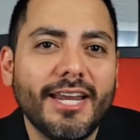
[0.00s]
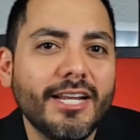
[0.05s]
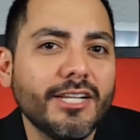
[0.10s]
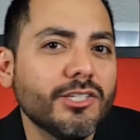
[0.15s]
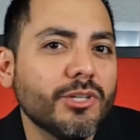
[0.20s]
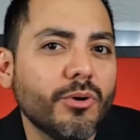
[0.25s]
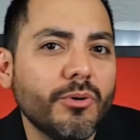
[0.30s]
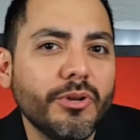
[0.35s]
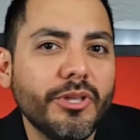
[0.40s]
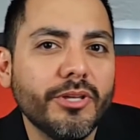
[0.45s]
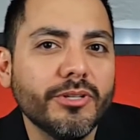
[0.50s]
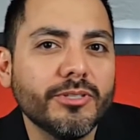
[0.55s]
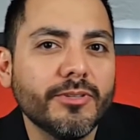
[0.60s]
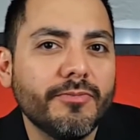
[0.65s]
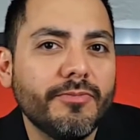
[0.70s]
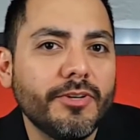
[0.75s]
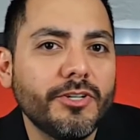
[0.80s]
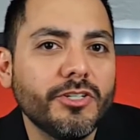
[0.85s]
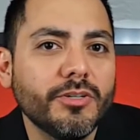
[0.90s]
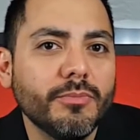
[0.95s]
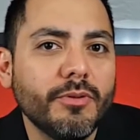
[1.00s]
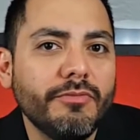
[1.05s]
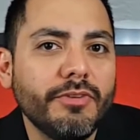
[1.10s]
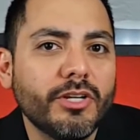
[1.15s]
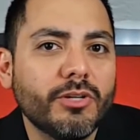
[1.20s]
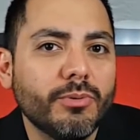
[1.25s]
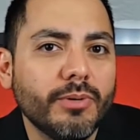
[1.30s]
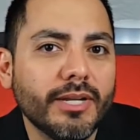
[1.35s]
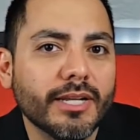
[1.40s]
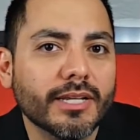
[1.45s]
San Antonio's official
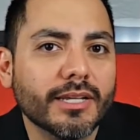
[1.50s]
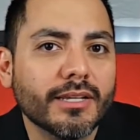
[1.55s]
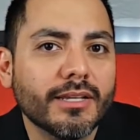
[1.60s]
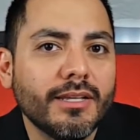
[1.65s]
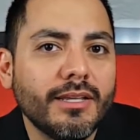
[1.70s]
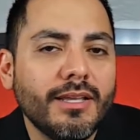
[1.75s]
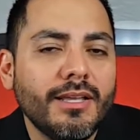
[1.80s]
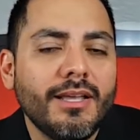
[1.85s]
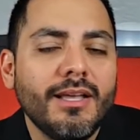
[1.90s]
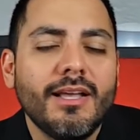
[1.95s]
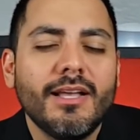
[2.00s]
movie critic.